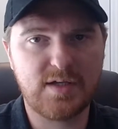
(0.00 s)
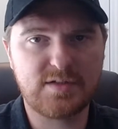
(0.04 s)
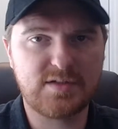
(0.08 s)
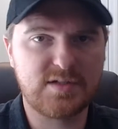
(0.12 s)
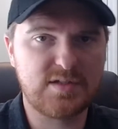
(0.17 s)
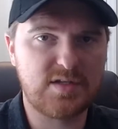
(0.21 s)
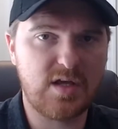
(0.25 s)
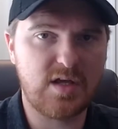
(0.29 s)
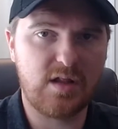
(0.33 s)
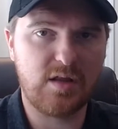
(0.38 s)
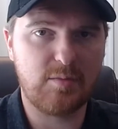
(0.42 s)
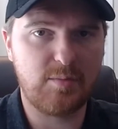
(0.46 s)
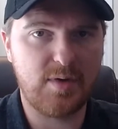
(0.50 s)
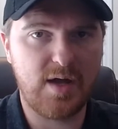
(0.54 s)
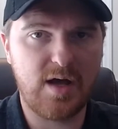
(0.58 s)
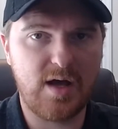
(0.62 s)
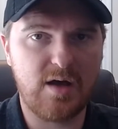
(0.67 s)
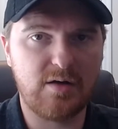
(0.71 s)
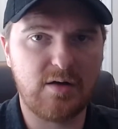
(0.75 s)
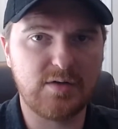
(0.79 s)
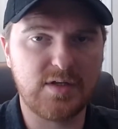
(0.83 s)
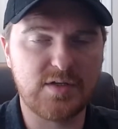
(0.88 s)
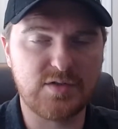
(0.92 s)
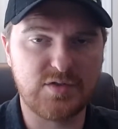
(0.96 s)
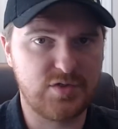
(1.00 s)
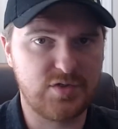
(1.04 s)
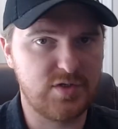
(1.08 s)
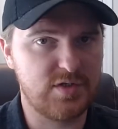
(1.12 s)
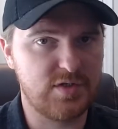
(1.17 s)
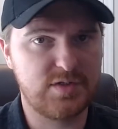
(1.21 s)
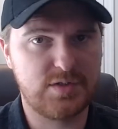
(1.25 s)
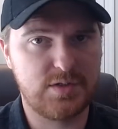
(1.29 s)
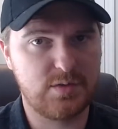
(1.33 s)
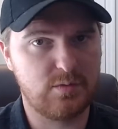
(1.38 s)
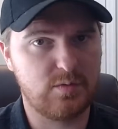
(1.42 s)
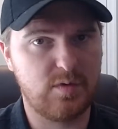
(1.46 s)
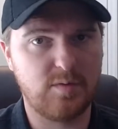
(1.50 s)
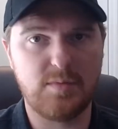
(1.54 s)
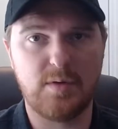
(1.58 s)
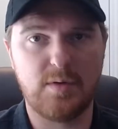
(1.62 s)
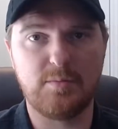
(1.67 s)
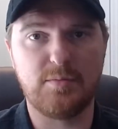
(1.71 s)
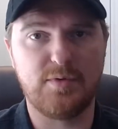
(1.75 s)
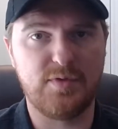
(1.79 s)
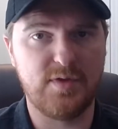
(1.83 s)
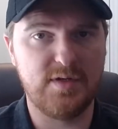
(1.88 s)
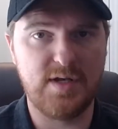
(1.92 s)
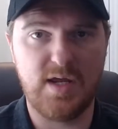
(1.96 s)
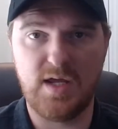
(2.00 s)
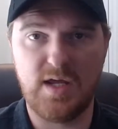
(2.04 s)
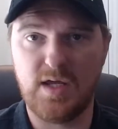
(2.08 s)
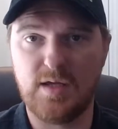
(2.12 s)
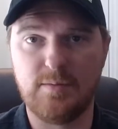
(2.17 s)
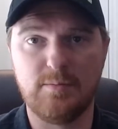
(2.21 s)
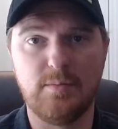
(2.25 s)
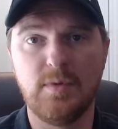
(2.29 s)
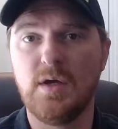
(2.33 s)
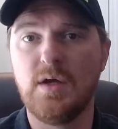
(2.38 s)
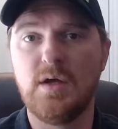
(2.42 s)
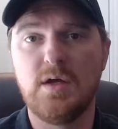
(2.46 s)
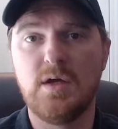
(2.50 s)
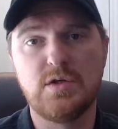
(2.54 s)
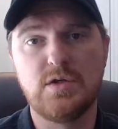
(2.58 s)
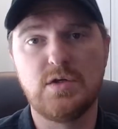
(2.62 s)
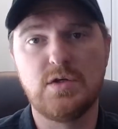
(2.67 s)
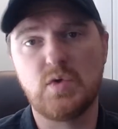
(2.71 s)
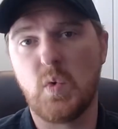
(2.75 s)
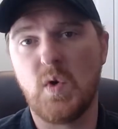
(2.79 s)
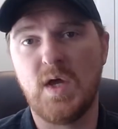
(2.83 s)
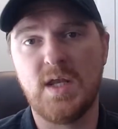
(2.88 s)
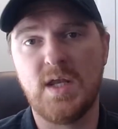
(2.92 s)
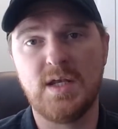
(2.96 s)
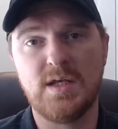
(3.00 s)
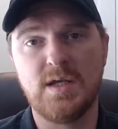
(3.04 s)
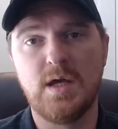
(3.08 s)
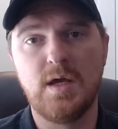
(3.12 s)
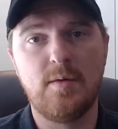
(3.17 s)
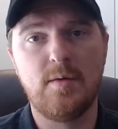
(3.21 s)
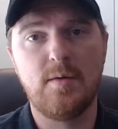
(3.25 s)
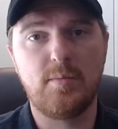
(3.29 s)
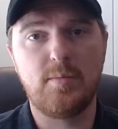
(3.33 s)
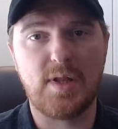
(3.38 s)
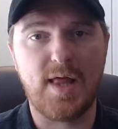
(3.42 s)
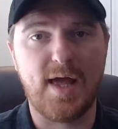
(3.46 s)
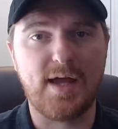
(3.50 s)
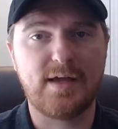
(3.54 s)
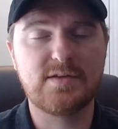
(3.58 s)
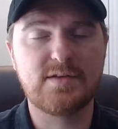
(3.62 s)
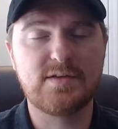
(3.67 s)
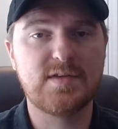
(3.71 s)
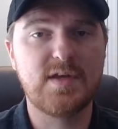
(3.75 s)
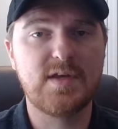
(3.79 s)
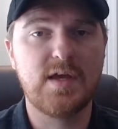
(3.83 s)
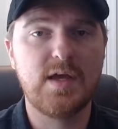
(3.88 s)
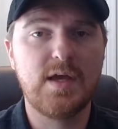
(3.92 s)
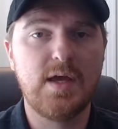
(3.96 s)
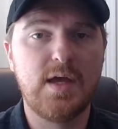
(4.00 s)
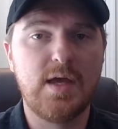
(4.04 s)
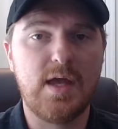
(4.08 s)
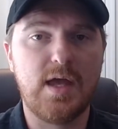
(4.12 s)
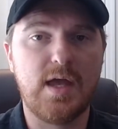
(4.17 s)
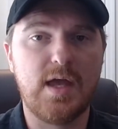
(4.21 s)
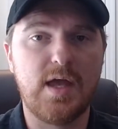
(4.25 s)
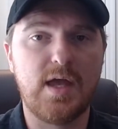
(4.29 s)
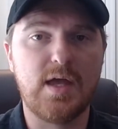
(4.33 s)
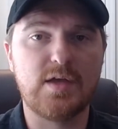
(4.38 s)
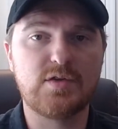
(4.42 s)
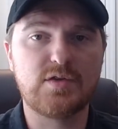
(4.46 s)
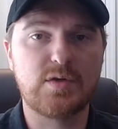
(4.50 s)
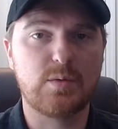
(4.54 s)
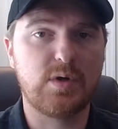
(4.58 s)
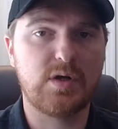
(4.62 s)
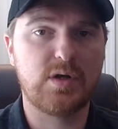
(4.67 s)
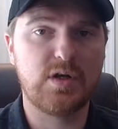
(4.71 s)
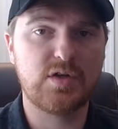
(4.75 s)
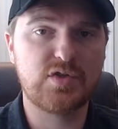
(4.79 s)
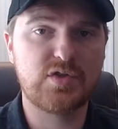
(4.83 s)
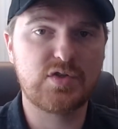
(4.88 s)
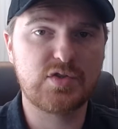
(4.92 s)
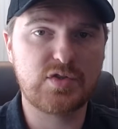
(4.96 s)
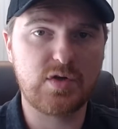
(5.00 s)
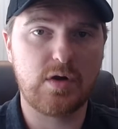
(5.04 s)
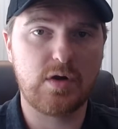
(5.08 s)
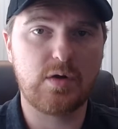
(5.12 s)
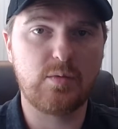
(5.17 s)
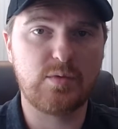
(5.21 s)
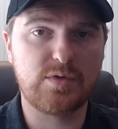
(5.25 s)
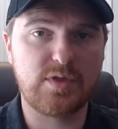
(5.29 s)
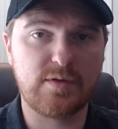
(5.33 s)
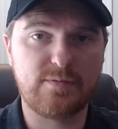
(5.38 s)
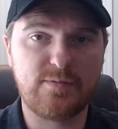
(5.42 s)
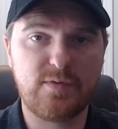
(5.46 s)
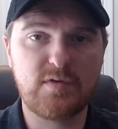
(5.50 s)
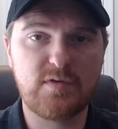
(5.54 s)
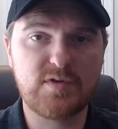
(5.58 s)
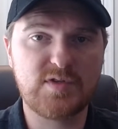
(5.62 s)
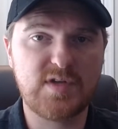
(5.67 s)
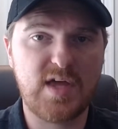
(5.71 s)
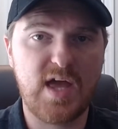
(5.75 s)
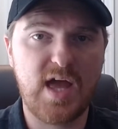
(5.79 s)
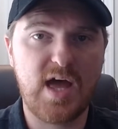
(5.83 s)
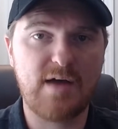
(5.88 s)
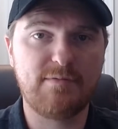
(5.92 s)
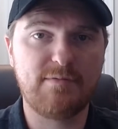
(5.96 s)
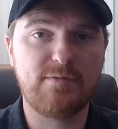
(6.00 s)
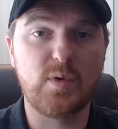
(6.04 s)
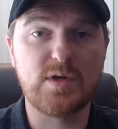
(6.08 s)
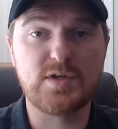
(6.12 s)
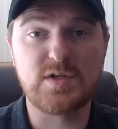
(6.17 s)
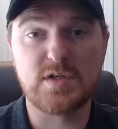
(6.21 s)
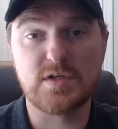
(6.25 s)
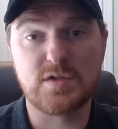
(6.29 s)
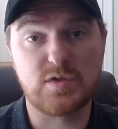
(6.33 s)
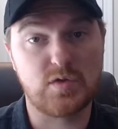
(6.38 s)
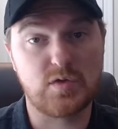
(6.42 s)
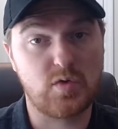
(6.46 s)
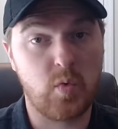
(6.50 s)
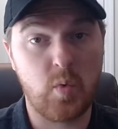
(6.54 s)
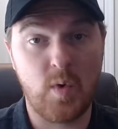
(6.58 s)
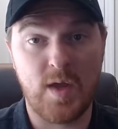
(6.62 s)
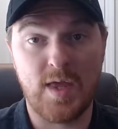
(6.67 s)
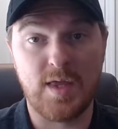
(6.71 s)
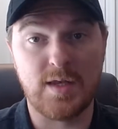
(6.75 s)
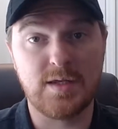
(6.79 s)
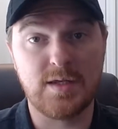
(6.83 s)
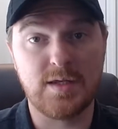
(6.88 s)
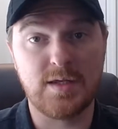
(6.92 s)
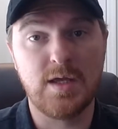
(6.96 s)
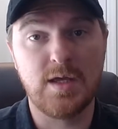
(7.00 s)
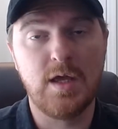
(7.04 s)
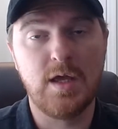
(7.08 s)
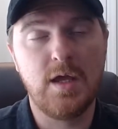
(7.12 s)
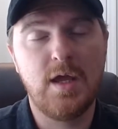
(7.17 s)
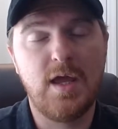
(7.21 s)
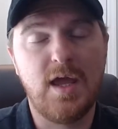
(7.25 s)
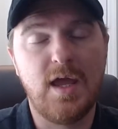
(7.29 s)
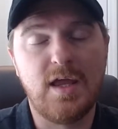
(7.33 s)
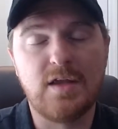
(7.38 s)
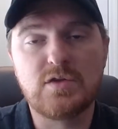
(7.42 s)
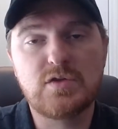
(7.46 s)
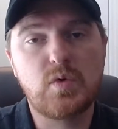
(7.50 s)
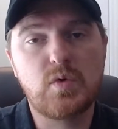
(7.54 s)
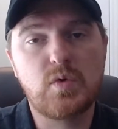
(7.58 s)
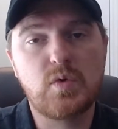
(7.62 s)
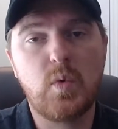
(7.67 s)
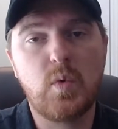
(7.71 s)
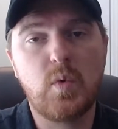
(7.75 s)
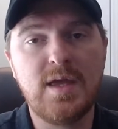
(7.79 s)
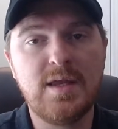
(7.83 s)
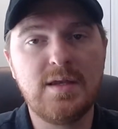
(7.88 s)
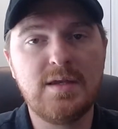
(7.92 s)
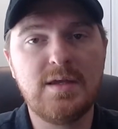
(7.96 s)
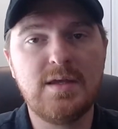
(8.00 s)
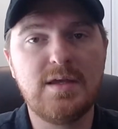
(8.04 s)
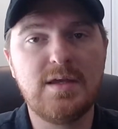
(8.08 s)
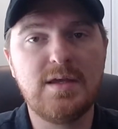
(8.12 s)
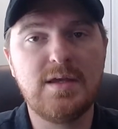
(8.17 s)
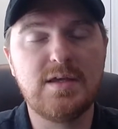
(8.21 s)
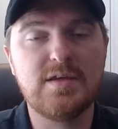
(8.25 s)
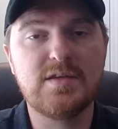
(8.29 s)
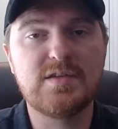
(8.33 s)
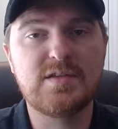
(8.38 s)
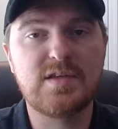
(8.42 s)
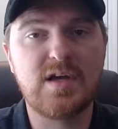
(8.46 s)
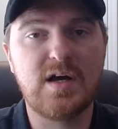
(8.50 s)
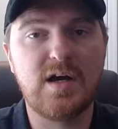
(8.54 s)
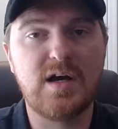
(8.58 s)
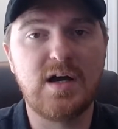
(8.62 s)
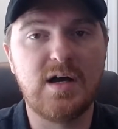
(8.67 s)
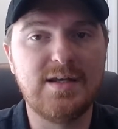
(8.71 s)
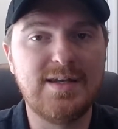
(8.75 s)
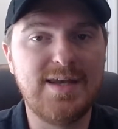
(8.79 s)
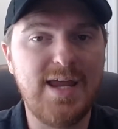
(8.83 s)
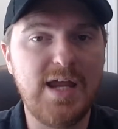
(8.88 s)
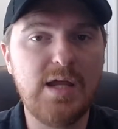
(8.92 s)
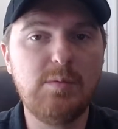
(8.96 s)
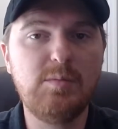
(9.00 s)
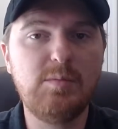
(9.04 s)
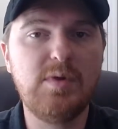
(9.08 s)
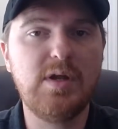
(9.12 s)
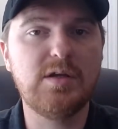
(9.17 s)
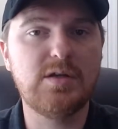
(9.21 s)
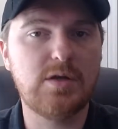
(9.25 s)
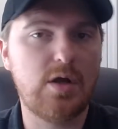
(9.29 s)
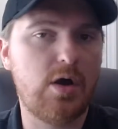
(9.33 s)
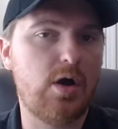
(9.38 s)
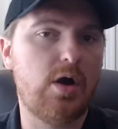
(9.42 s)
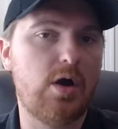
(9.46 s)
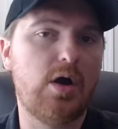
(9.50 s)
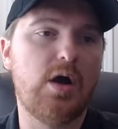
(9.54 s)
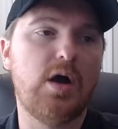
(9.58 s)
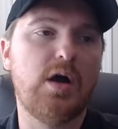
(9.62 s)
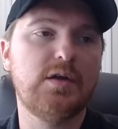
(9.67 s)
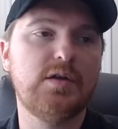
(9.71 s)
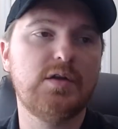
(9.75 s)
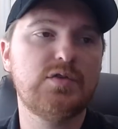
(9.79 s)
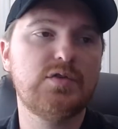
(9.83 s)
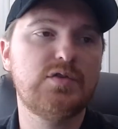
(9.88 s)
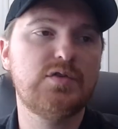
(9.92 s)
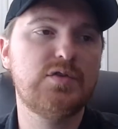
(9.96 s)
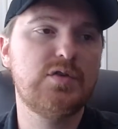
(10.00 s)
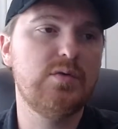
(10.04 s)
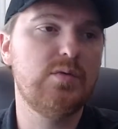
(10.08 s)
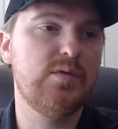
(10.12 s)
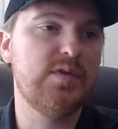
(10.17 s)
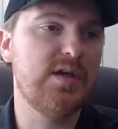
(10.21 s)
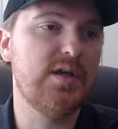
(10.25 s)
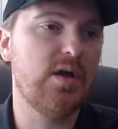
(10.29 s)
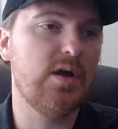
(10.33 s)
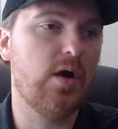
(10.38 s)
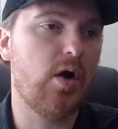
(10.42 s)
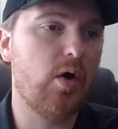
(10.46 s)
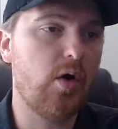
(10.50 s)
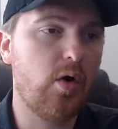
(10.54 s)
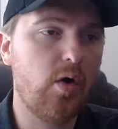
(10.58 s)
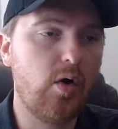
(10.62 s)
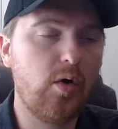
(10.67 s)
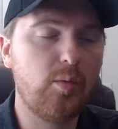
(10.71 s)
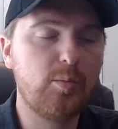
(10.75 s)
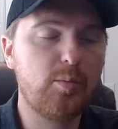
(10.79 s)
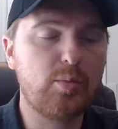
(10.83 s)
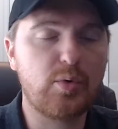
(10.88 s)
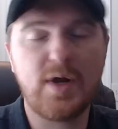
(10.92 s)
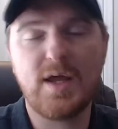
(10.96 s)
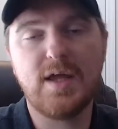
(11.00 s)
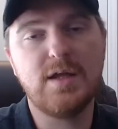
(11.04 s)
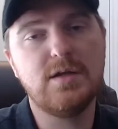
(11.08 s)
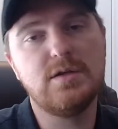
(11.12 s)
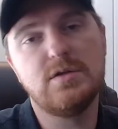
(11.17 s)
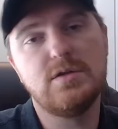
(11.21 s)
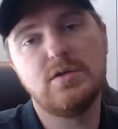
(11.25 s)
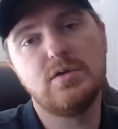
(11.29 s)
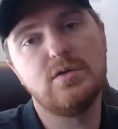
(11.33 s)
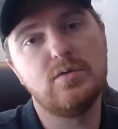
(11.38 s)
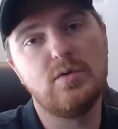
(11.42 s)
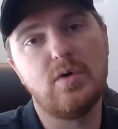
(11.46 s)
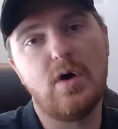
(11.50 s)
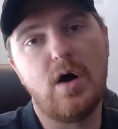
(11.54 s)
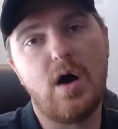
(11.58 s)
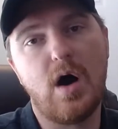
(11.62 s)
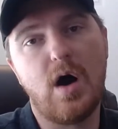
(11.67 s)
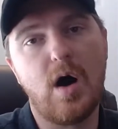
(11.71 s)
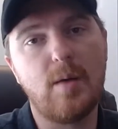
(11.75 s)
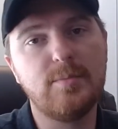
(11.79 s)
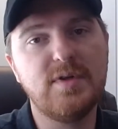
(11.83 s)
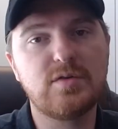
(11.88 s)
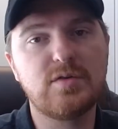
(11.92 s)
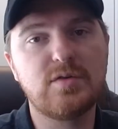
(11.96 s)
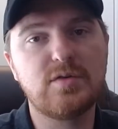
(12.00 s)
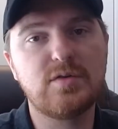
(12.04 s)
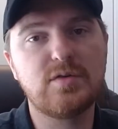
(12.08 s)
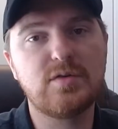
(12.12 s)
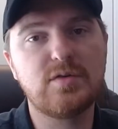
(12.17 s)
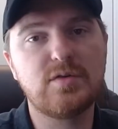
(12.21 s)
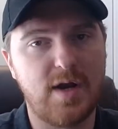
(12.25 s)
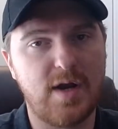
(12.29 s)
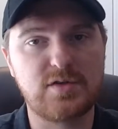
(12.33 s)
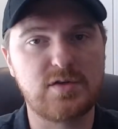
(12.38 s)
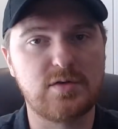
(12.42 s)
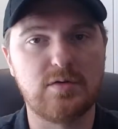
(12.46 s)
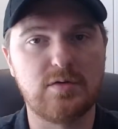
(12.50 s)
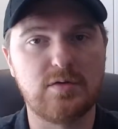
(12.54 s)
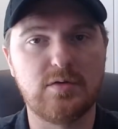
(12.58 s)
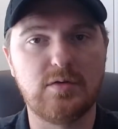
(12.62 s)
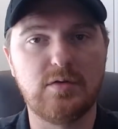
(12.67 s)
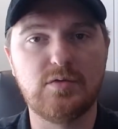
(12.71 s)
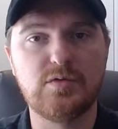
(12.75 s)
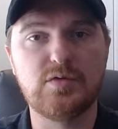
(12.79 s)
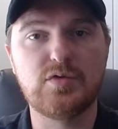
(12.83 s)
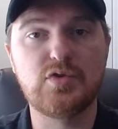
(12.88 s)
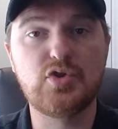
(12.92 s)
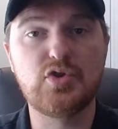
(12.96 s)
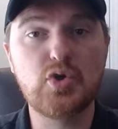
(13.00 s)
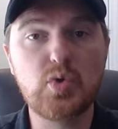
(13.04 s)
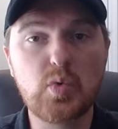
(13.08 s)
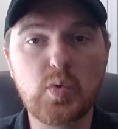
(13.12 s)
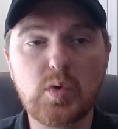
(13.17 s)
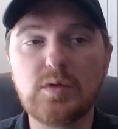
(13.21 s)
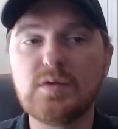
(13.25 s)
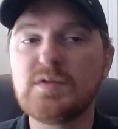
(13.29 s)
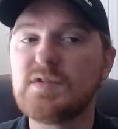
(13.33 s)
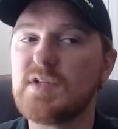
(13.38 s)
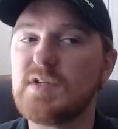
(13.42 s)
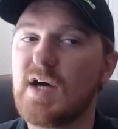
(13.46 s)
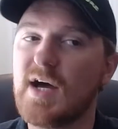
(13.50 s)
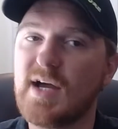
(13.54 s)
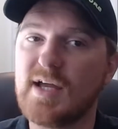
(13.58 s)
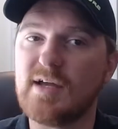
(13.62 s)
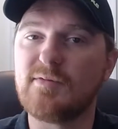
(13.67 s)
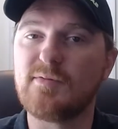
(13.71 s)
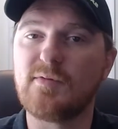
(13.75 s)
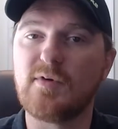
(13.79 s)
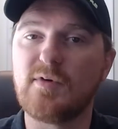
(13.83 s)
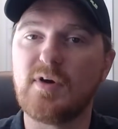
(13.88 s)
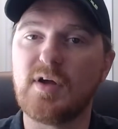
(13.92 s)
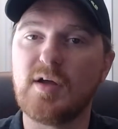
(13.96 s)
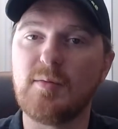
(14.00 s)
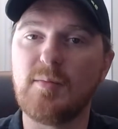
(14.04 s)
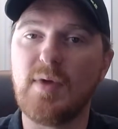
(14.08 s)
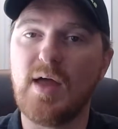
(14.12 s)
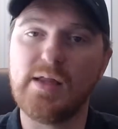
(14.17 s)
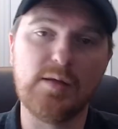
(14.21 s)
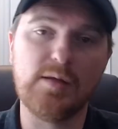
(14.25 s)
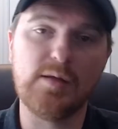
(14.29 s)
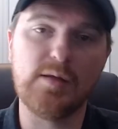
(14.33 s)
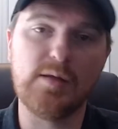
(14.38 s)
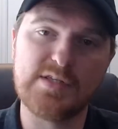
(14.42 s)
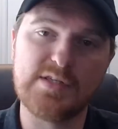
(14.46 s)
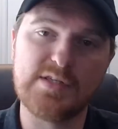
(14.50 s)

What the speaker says: is all about is just to remember the name, Twinplex. And so we're going to start with the first half, which is twin. And twin is a naming nod to the all brand new omnidirectional dual diaphragm element